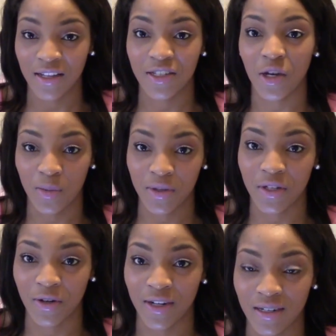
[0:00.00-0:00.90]
to open the
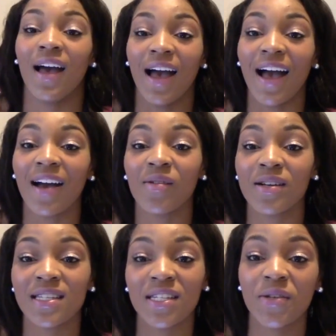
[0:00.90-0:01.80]
door. I
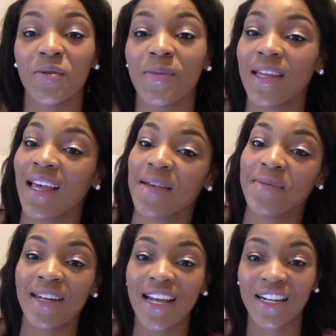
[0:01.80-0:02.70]
want to be a
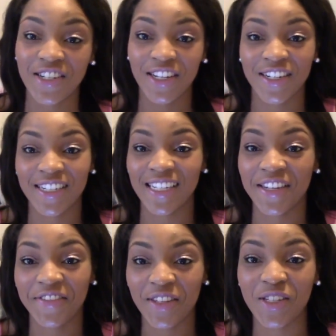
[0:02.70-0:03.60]
pediatric nurse in
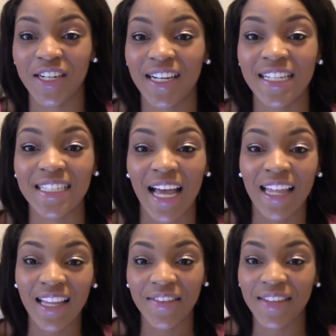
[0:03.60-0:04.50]
the future because
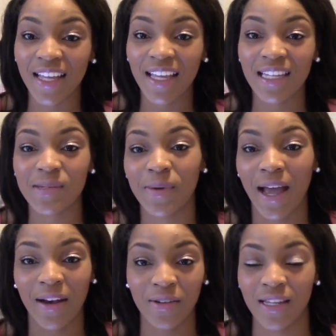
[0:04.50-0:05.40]
I love kids, but
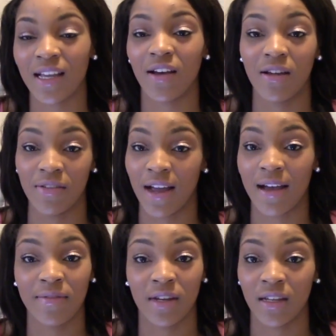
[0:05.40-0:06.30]
I don't think I'll ever
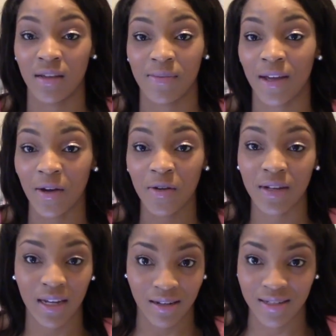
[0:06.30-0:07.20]
have any of my own
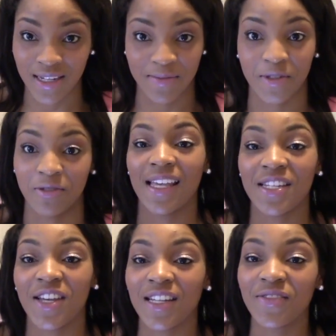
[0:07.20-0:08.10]
anytime soon. In
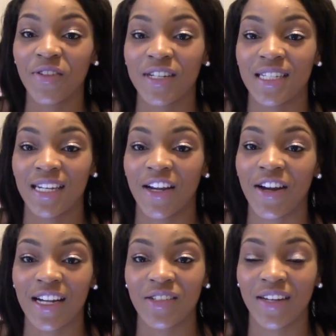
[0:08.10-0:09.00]
2014, I
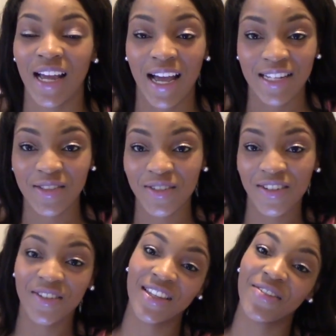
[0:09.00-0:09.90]
graduated high
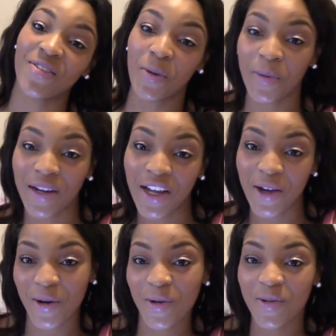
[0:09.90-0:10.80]
school with a
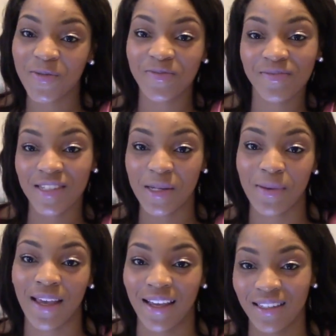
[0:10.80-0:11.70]
4.0
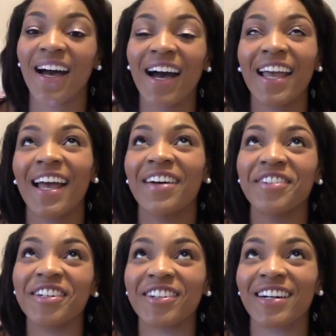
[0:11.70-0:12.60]
GPA. I have
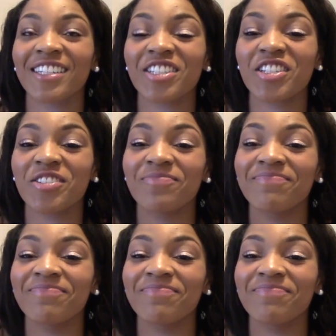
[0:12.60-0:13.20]
a crush.